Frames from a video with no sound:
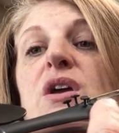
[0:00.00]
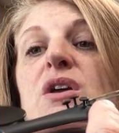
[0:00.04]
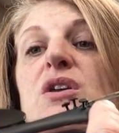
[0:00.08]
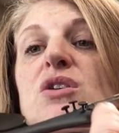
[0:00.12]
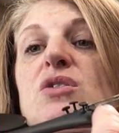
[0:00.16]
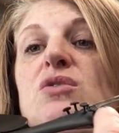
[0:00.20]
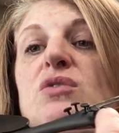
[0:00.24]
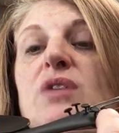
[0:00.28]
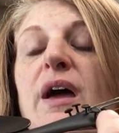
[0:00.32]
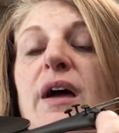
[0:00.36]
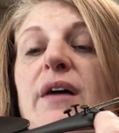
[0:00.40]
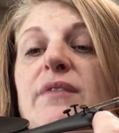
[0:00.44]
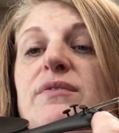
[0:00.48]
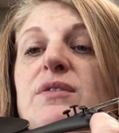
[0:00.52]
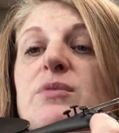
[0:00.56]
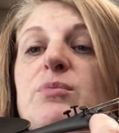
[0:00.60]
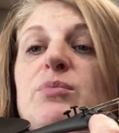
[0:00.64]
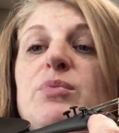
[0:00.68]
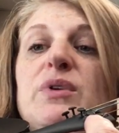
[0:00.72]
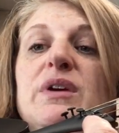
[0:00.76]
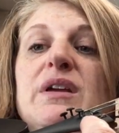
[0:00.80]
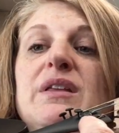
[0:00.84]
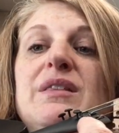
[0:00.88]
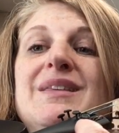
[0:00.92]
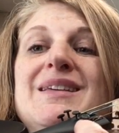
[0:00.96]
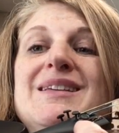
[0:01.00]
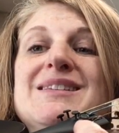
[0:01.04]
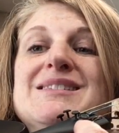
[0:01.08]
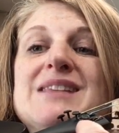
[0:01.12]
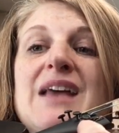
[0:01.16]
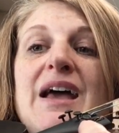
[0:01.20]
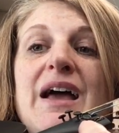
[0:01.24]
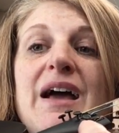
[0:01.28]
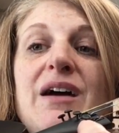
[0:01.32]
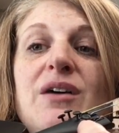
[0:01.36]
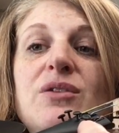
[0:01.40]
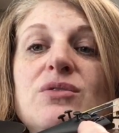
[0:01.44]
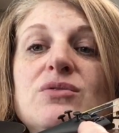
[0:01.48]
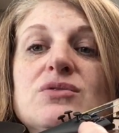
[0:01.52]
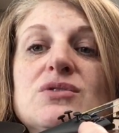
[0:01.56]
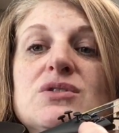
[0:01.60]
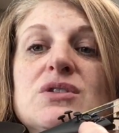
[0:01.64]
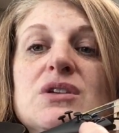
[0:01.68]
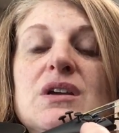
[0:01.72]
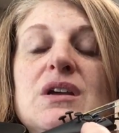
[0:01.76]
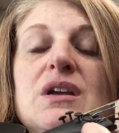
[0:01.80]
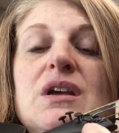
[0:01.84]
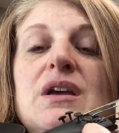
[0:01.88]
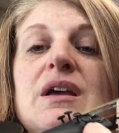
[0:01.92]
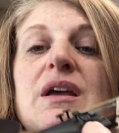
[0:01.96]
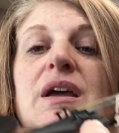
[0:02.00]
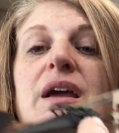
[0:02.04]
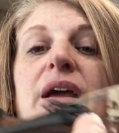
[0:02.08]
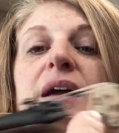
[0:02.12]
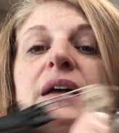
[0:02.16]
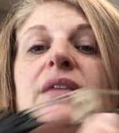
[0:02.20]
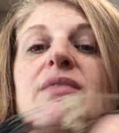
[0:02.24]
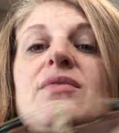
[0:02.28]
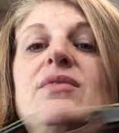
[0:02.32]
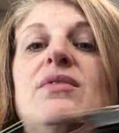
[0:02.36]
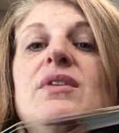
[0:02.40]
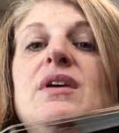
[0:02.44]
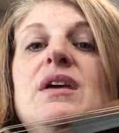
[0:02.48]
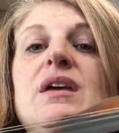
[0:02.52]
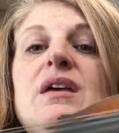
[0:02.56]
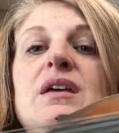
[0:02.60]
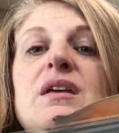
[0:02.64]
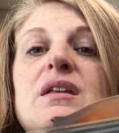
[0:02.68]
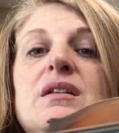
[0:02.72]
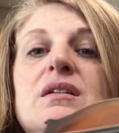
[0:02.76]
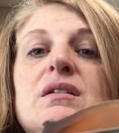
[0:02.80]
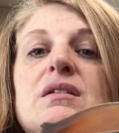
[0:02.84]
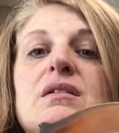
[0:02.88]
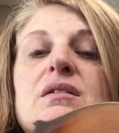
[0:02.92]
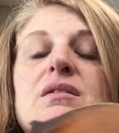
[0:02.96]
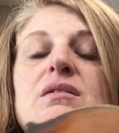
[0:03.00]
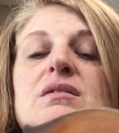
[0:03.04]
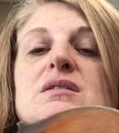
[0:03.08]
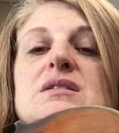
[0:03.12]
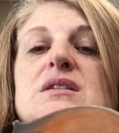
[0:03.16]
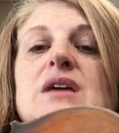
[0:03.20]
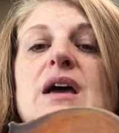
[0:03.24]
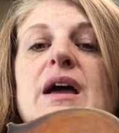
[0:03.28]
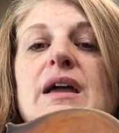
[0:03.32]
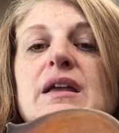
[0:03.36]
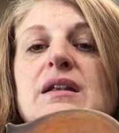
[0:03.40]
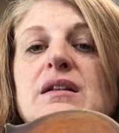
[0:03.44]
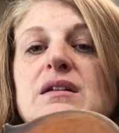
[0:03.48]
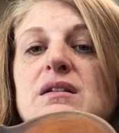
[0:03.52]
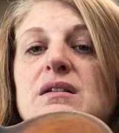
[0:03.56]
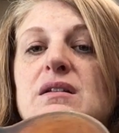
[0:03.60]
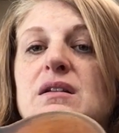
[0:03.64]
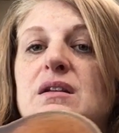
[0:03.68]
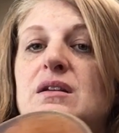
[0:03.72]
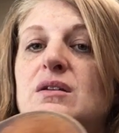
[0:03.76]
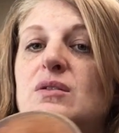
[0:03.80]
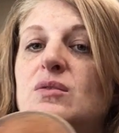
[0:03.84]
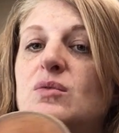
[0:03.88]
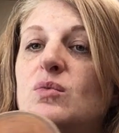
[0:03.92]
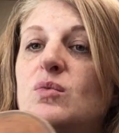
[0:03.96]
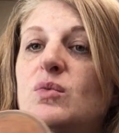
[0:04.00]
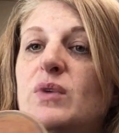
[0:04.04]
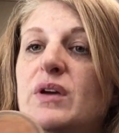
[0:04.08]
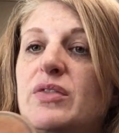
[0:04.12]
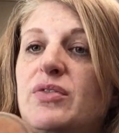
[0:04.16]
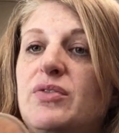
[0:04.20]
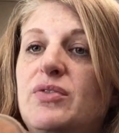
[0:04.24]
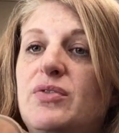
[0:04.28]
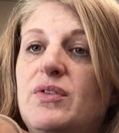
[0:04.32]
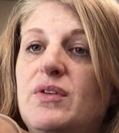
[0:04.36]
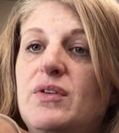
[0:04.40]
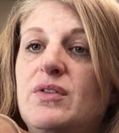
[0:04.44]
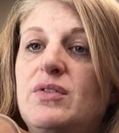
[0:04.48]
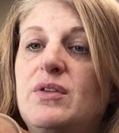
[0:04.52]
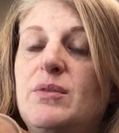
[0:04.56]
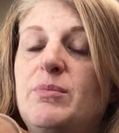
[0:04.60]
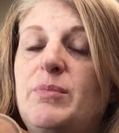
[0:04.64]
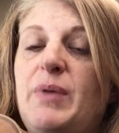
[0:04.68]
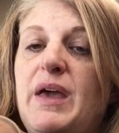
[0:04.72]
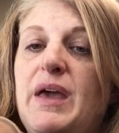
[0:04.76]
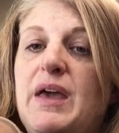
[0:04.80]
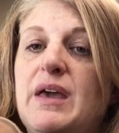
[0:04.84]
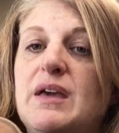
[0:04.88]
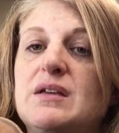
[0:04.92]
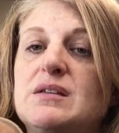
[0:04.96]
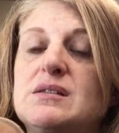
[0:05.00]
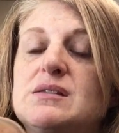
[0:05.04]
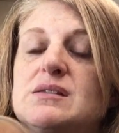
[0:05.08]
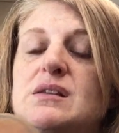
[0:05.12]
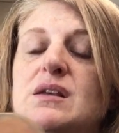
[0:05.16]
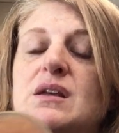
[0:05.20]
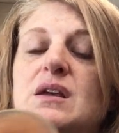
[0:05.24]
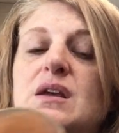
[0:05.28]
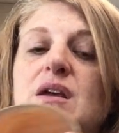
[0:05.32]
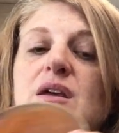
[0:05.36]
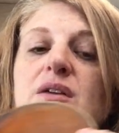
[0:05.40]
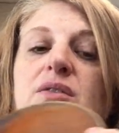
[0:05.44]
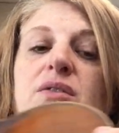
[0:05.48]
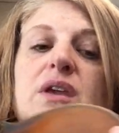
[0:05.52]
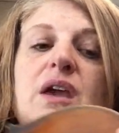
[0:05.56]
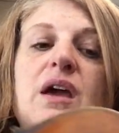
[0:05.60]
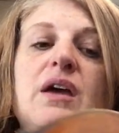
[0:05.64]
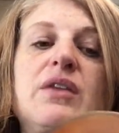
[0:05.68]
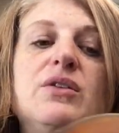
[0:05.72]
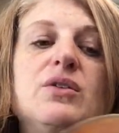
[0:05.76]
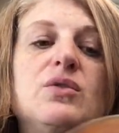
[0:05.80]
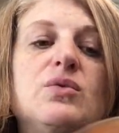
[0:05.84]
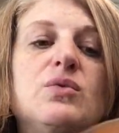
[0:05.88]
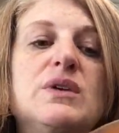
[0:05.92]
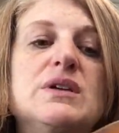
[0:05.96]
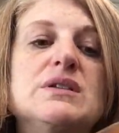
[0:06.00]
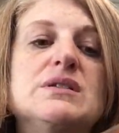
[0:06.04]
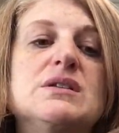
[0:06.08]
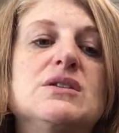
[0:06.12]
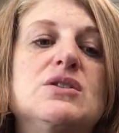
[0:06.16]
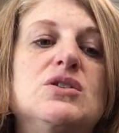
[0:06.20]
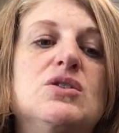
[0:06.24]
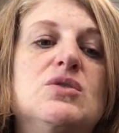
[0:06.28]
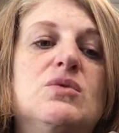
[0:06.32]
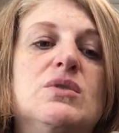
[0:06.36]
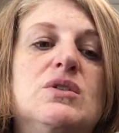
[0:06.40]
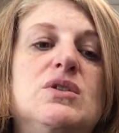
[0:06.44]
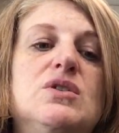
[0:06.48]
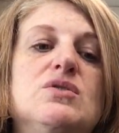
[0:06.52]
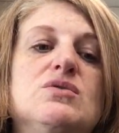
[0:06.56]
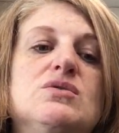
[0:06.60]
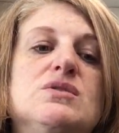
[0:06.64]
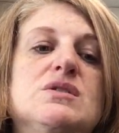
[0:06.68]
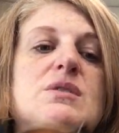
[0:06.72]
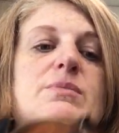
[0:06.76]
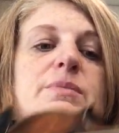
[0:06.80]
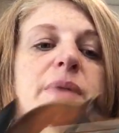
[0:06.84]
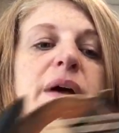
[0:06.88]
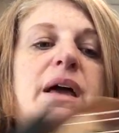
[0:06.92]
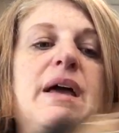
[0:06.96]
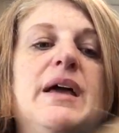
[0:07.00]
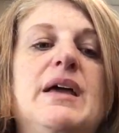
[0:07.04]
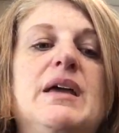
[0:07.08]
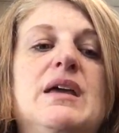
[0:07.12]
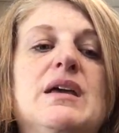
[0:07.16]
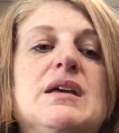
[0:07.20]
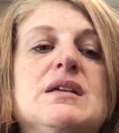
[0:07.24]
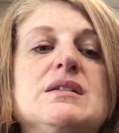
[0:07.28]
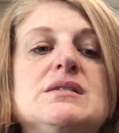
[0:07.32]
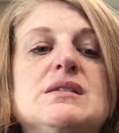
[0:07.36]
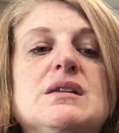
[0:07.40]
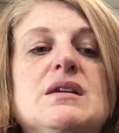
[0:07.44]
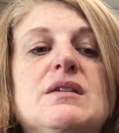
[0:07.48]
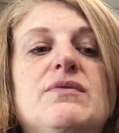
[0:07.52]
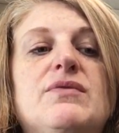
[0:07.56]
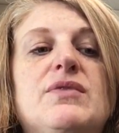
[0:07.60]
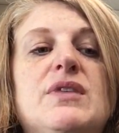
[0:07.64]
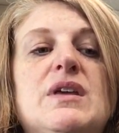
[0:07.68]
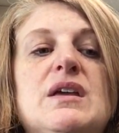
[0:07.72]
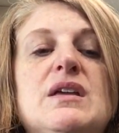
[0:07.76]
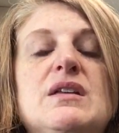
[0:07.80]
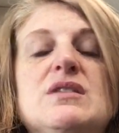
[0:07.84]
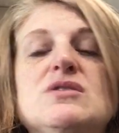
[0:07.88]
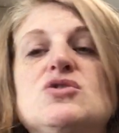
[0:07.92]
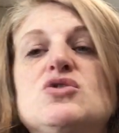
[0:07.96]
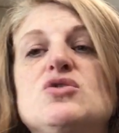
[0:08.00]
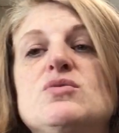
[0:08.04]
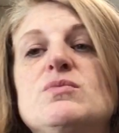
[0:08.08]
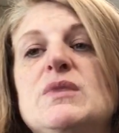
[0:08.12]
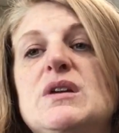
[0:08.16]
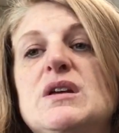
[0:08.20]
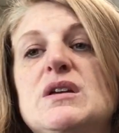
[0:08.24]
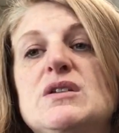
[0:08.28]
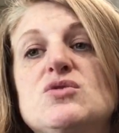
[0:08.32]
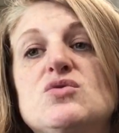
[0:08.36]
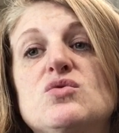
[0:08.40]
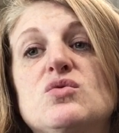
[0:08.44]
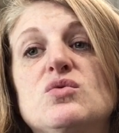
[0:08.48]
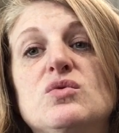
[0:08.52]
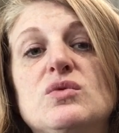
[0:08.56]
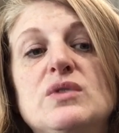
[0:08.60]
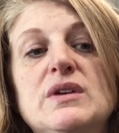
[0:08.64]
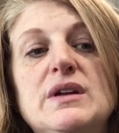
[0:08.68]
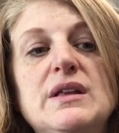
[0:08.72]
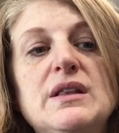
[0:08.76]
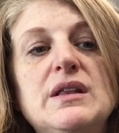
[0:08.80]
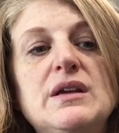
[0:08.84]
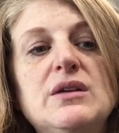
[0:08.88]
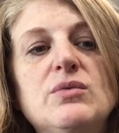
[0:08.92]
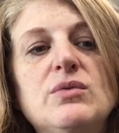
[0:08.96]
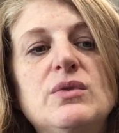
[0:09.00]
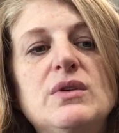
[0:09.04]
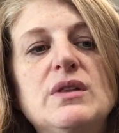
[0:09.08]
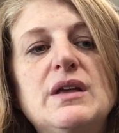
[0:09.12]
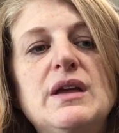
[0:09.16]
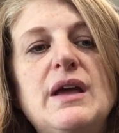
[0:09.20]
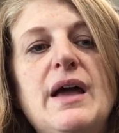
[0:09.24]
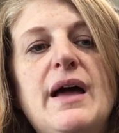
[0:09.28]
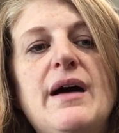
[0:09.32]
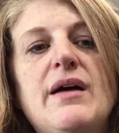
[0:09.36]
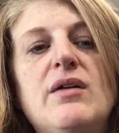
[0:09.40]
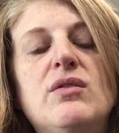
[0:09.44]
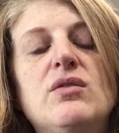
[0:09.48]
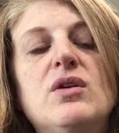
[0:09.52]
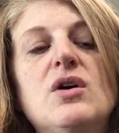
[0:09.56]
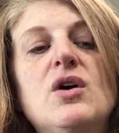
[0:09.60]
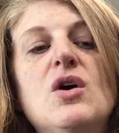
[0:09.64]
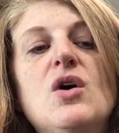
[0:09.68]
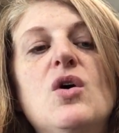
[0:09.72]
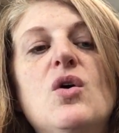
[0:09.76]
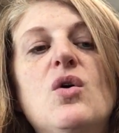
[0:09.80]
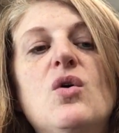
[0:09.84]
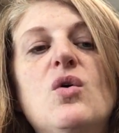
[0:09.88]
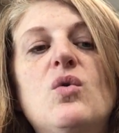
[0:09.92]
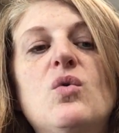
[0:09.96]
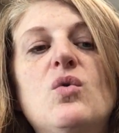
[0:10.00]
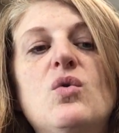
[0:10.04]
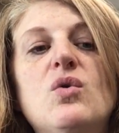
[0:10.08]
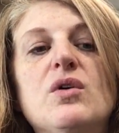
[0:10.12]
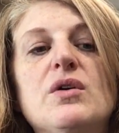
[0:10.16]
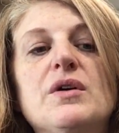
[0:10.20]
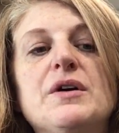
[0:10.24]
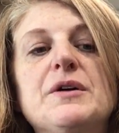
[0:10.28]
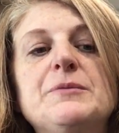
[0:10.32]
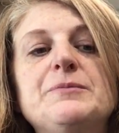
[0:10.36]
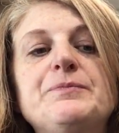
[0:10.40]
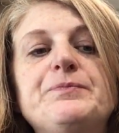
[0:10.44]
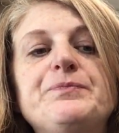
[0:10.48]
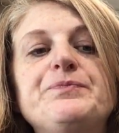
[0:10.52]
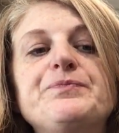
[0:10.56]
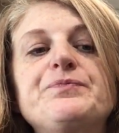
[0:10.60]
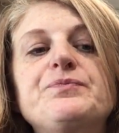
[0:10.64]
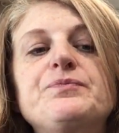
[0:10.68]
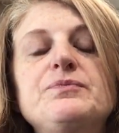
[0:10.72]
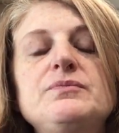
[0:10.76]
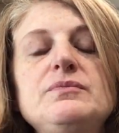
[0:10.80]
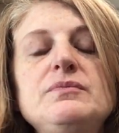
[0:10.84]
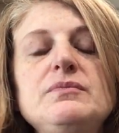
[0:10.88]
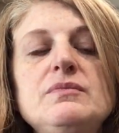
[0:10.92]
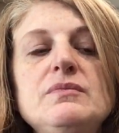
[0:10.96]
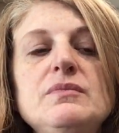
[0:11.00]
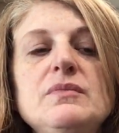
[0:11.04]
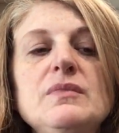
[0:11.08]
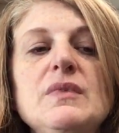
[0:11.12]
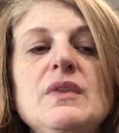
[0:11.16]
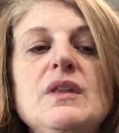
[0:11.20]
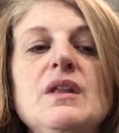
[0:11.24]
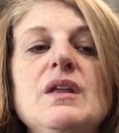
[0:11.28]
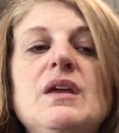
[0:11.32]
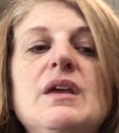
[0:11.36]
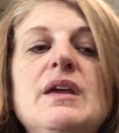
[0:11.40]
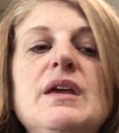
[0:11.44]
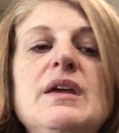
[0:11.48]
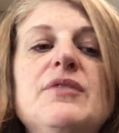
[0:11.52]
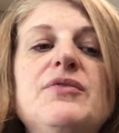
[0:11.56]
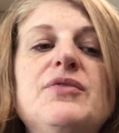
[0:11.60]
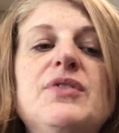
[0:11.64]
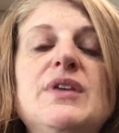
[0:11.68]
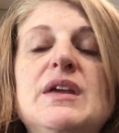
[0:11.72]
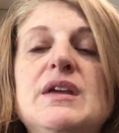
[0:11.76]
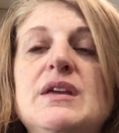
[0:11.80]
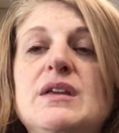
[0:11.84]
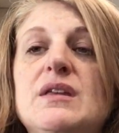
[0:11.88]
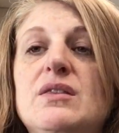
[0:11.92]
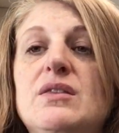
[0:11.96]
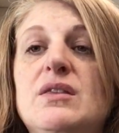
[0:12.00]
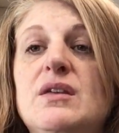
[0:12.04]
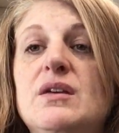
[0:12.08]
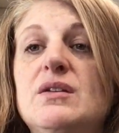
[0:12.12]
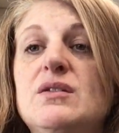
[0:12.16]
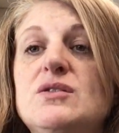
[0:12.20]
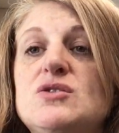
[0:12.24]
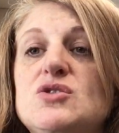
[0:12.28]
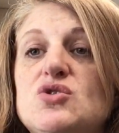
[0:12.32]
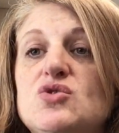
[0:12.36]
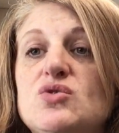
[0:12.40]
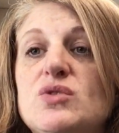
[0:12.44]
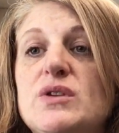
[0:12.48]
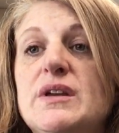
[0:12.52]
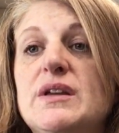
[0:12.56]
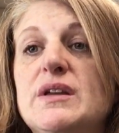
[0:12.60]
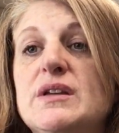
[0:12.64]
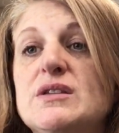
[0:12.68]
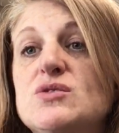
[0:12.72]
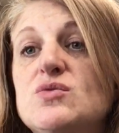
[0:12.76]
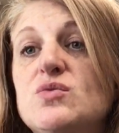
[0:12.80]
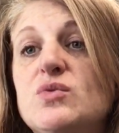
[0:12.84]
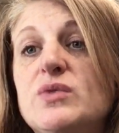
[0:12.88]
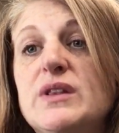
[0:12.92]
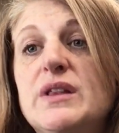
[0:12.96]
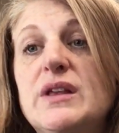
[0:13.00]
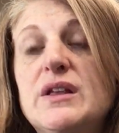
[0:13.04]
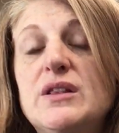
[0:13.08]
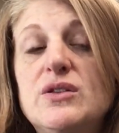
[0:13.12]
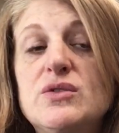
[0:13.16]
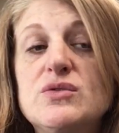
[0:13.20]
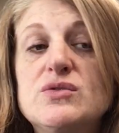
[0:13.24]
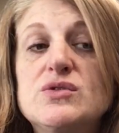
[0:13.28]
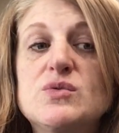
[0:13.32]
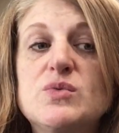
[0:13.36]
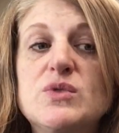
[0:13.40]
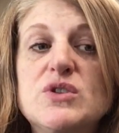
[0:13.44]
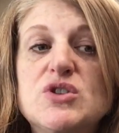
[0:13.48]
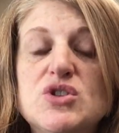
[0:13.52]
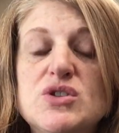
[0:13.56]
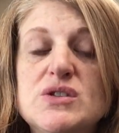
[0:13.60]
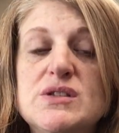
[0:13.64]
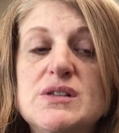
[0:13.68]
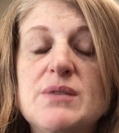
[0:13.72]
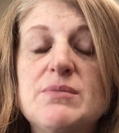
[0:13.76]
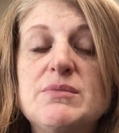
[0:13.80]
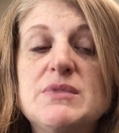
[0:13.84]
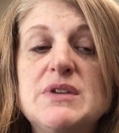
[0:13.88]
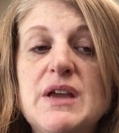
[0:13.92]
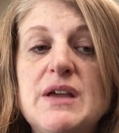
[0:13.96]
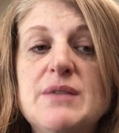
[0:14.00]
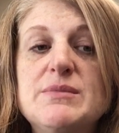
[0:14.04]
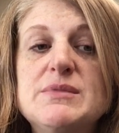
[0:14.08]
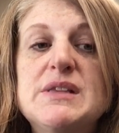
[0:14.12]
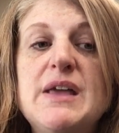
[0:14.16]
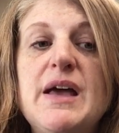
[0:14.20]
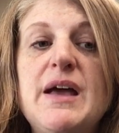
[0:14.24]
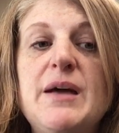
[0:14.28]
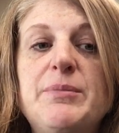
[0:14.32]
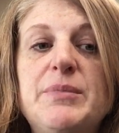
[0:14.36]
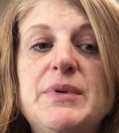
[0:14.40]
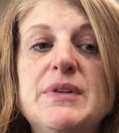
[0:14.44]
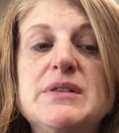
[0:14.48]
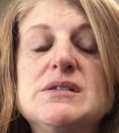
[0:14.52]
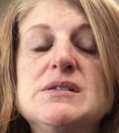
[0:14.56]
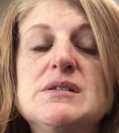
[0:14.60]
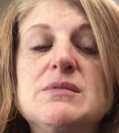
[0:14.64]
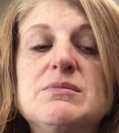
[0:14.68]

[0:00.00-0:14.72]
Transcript: You'd have to bring these out and then tighten it with the pegs. The other reason you would use the peg is if the instrument is really, really out, or if the string is really loose, which sometimes happens.